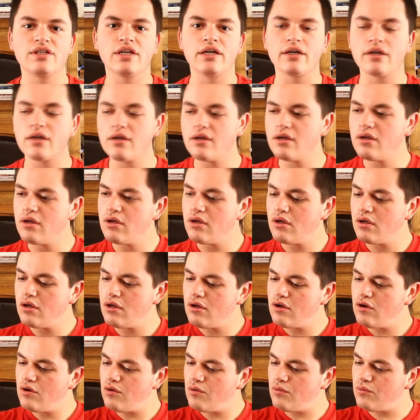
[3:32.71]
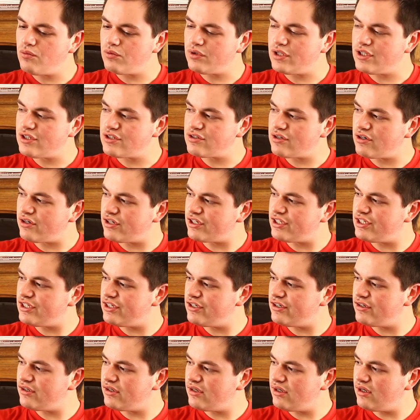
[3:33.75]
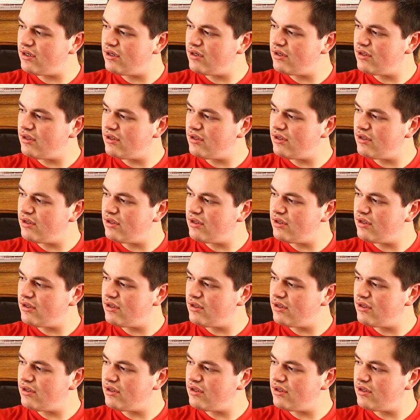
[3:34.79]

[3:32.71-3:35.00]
like, when they start here,